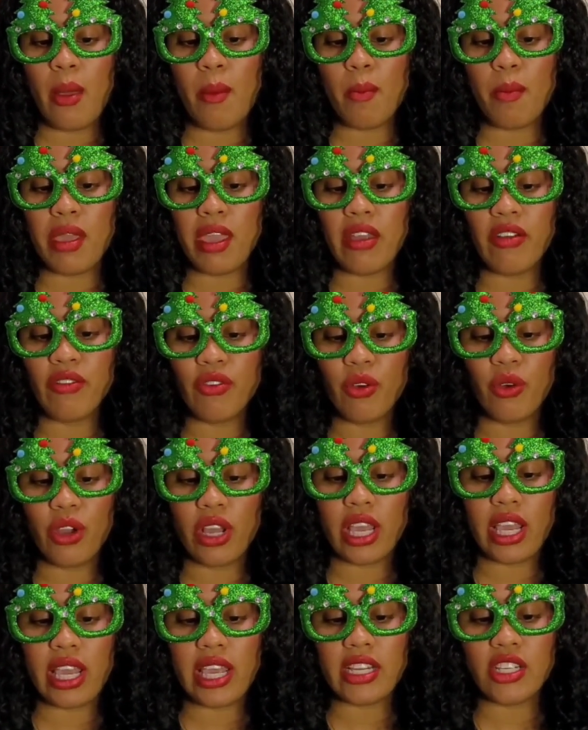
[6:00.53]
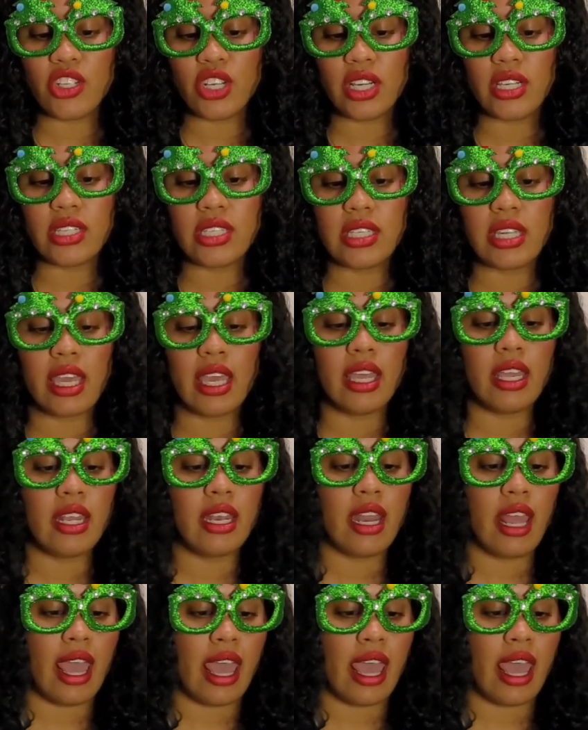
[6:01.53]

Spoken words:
Made for aging skin